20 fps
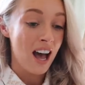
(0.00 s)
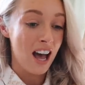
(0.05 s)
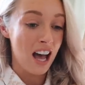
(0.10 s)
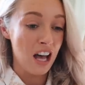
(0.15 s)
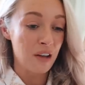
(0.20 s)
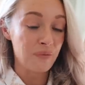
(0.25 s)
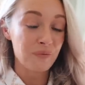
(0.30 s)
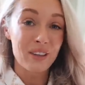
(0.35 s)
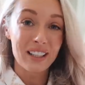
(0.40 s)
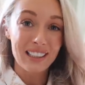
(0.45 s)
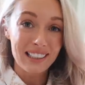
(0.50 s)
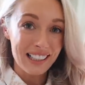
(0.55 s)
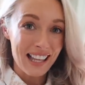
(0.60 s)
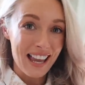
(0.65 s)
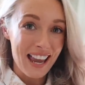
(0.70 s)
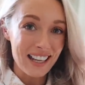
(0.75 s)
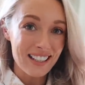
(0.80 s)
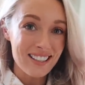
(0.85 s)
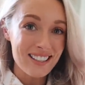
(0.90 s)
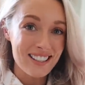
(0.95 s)
A little
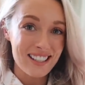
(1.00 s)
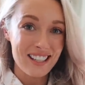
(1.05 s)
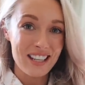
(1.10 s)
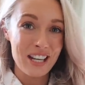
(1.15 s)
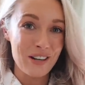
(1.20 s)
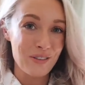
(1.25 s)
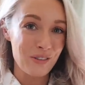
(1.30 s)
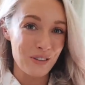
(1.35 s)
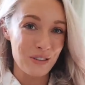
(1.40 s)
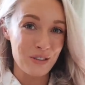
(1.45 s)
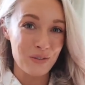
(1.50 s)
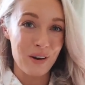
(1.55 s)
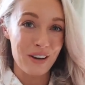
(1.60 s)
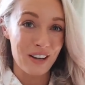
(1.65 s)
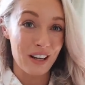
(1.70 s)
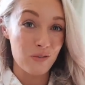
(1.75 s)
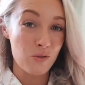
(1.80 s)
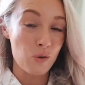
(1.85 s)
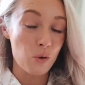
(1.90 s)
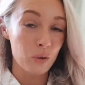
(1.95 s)
hint, it was
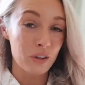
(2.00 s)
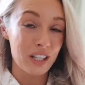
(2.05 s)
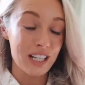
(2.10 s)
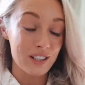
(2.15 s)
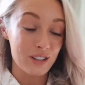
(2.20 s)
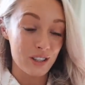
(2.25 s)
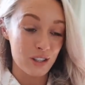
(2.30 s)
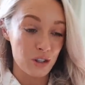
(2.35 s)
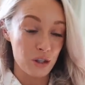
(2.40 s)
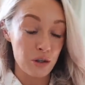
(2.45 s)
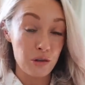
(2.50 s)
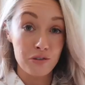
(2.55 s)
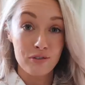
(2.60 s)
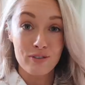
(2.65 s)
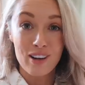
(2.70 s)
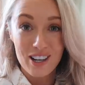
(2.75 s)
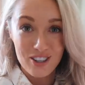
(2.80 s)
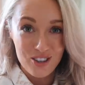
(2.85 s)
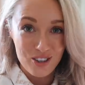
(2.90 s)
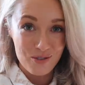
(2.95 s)
when I wore these to
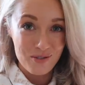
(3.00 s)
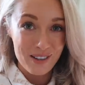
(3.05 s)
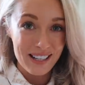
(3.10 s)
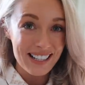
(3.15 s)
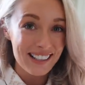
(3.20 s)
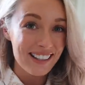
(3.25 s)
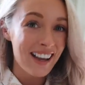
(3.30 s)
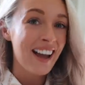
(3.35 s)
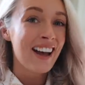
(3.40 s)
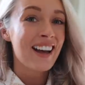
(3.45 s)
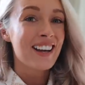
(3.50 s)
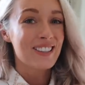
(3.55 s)
Fashion Week.